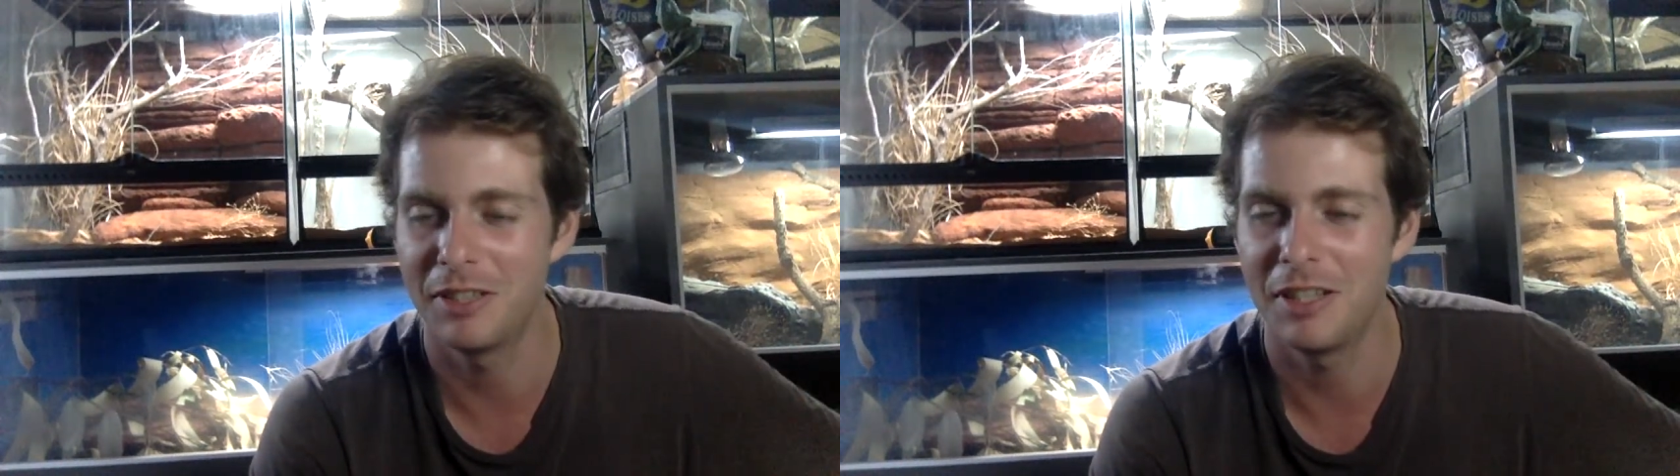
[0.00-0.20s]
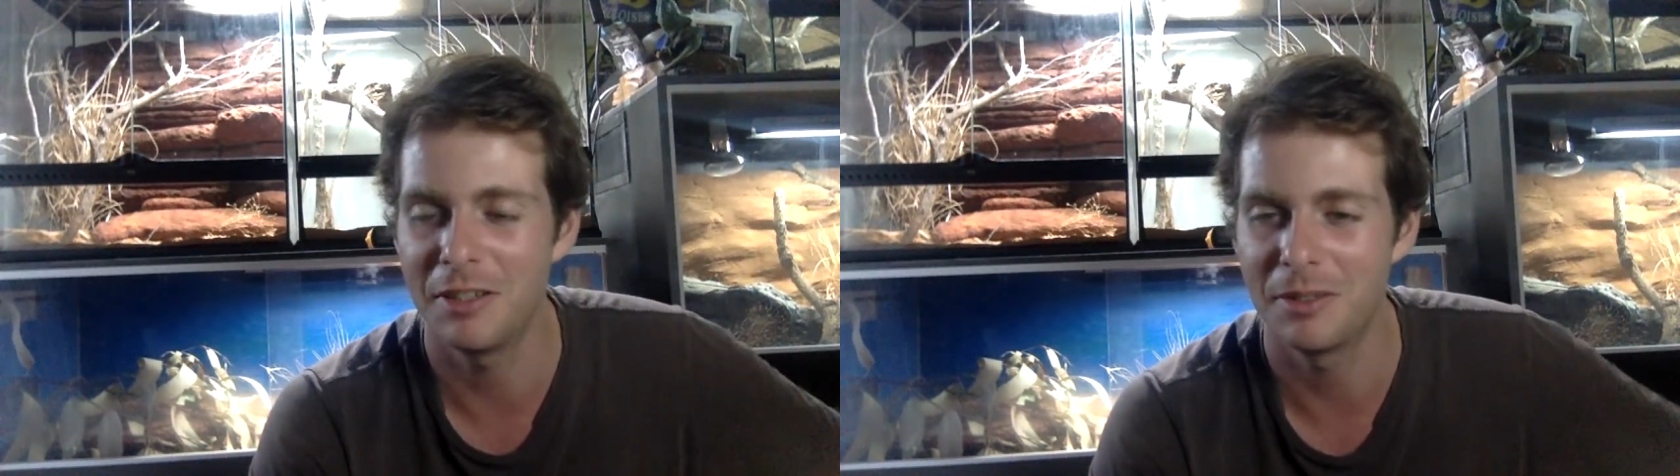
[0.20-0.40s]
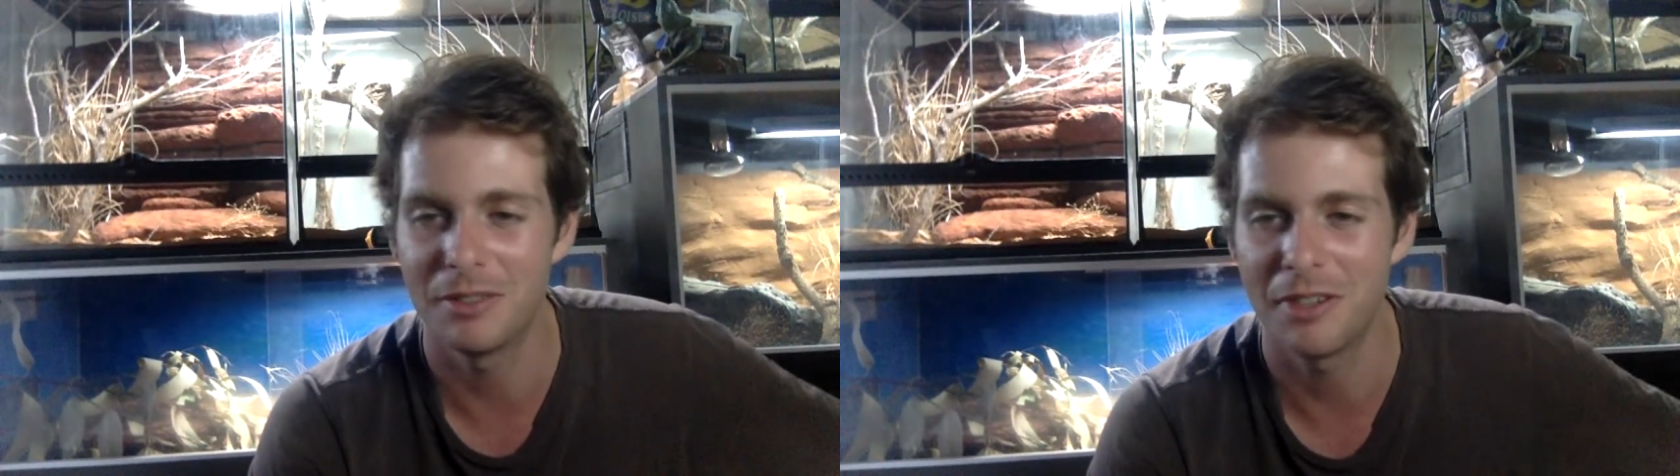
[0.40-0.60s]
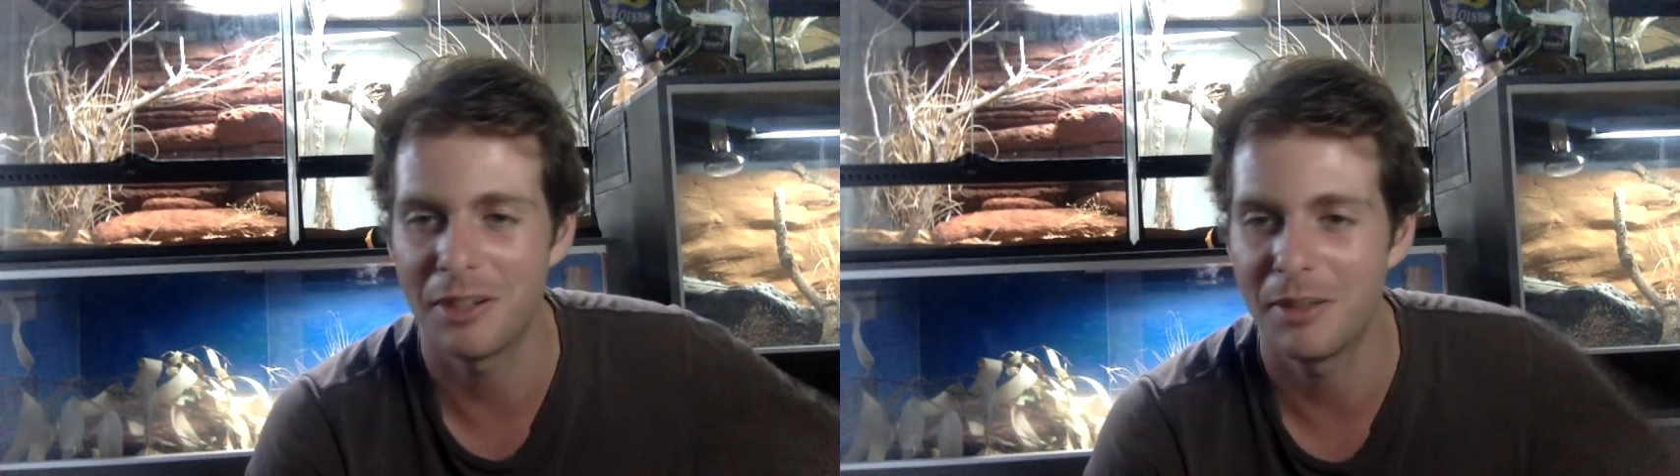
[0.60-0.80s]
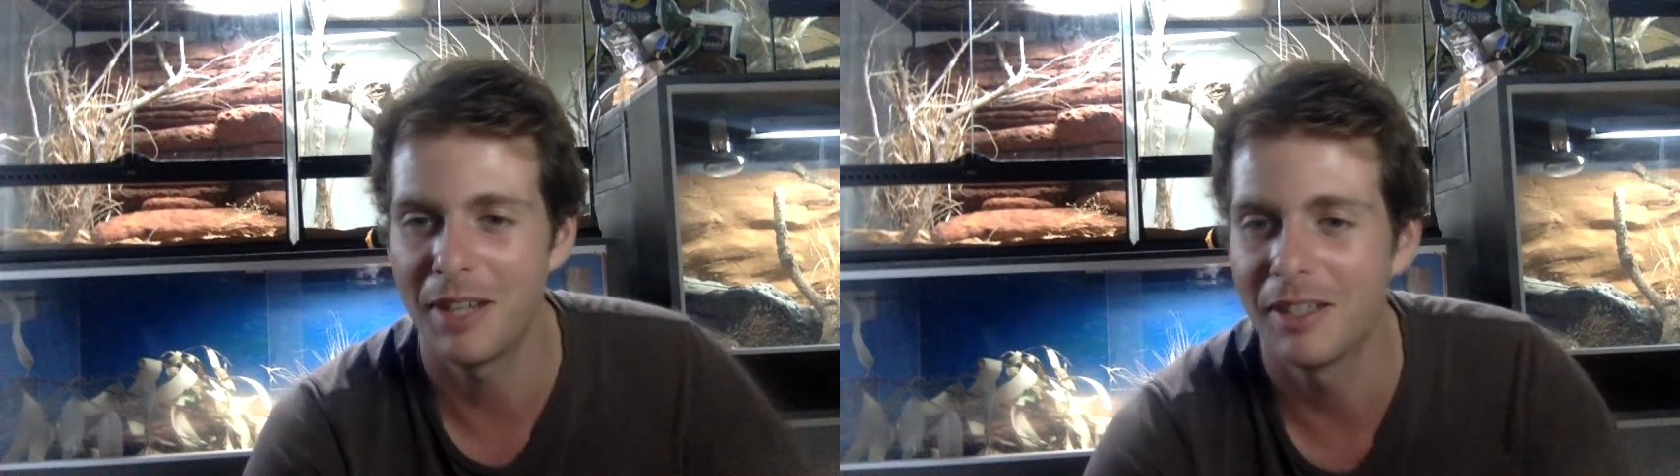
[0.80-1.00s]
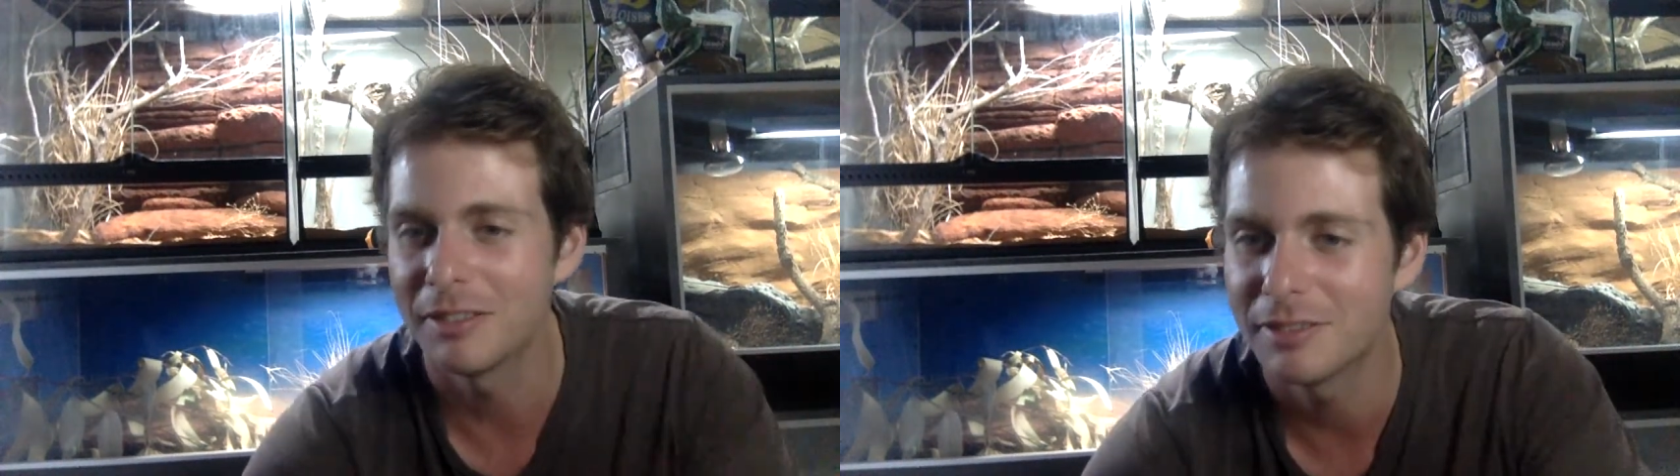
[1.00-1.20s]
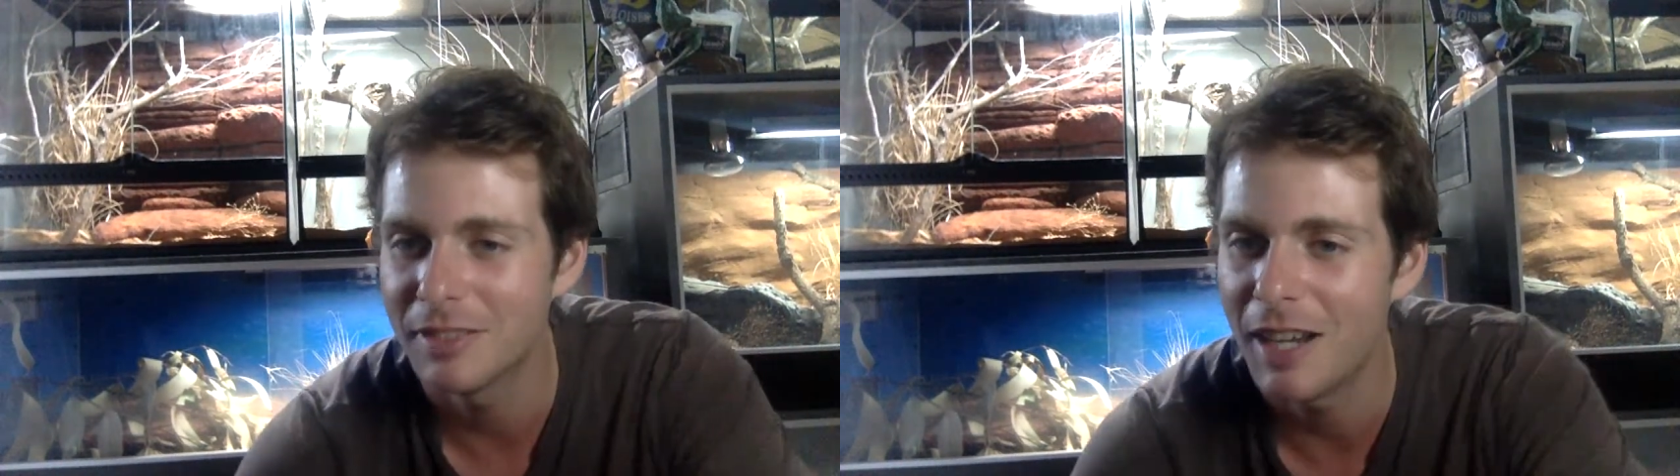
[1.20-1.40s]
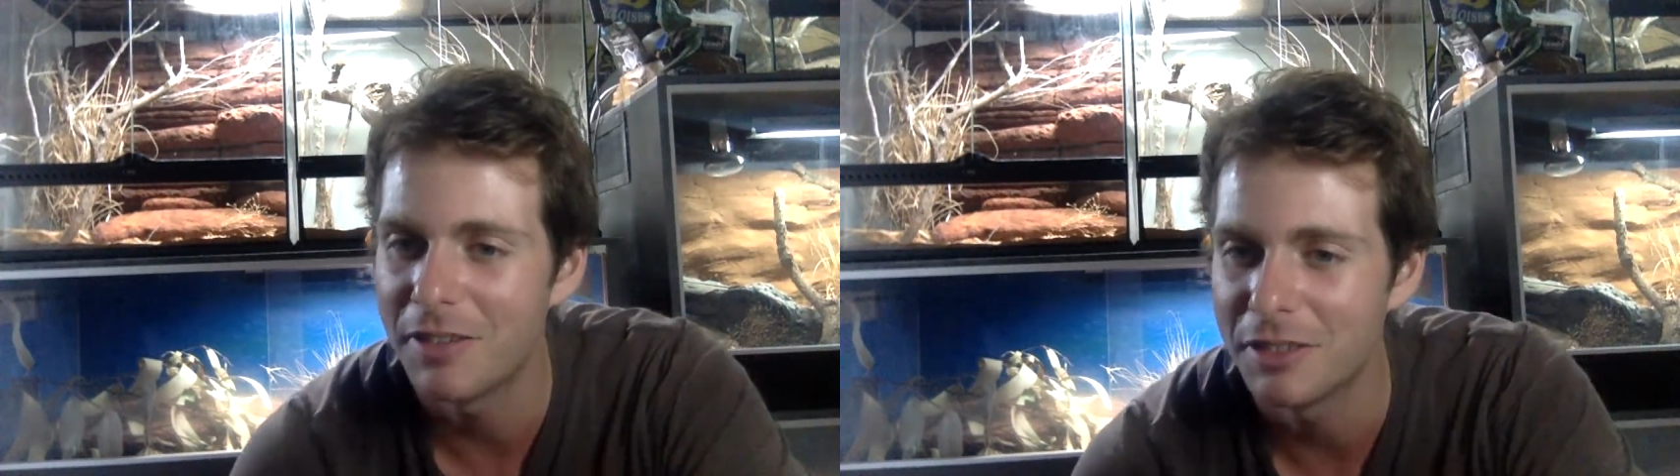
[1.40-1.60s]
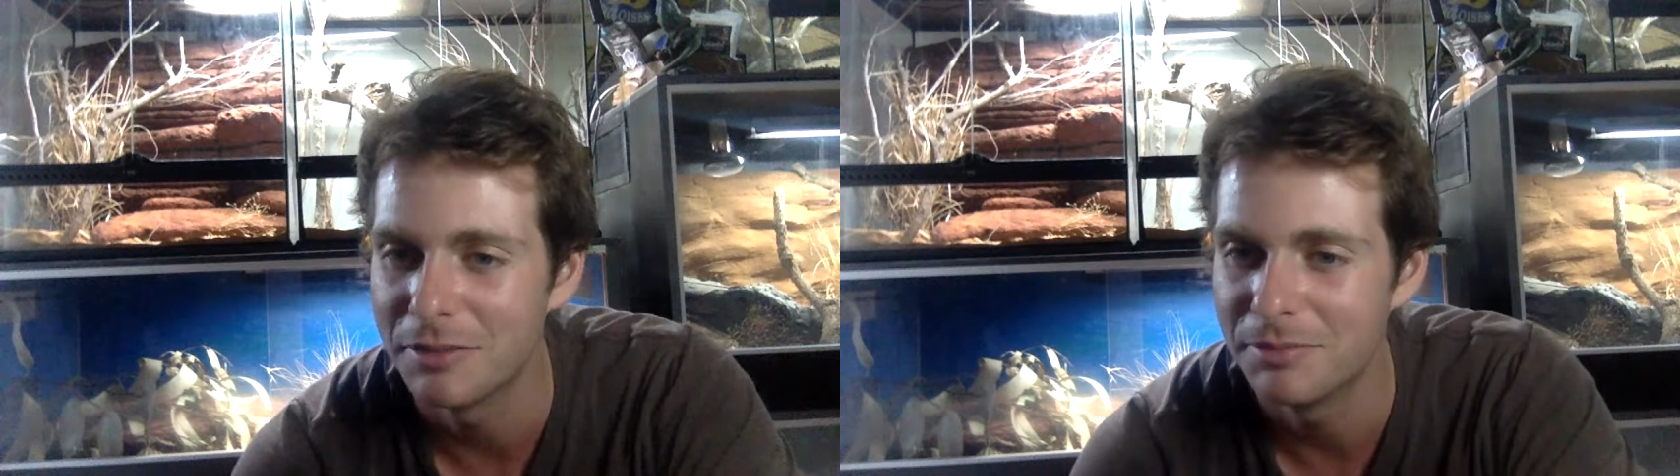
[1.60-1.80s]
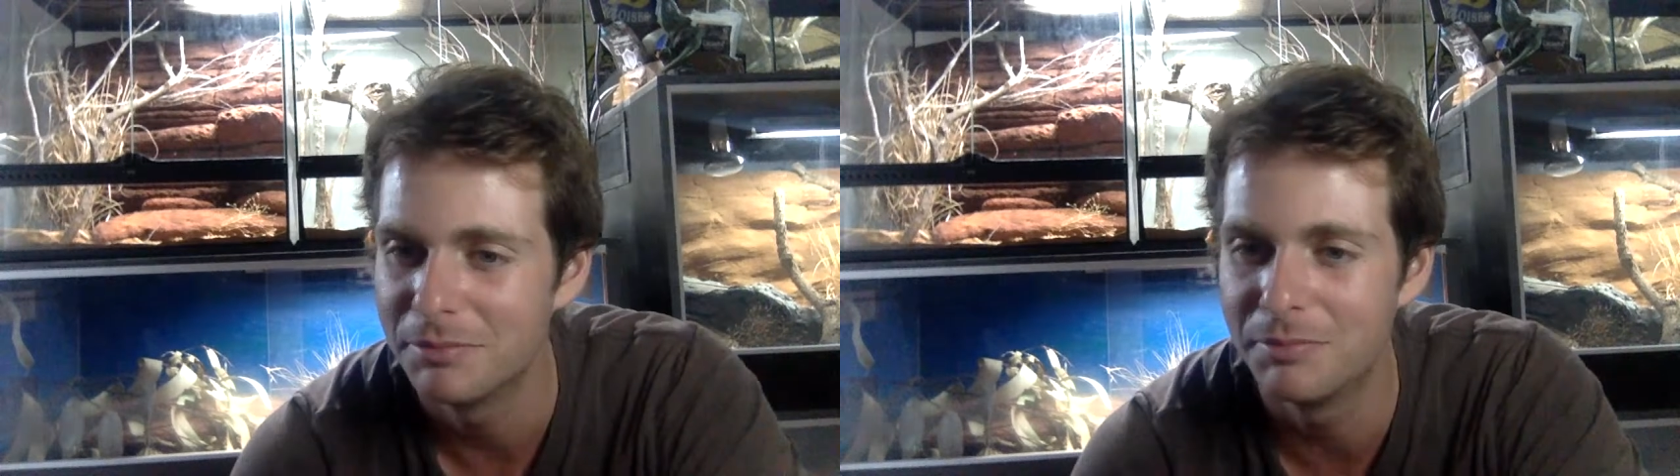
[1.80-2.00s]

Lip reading: into it right away after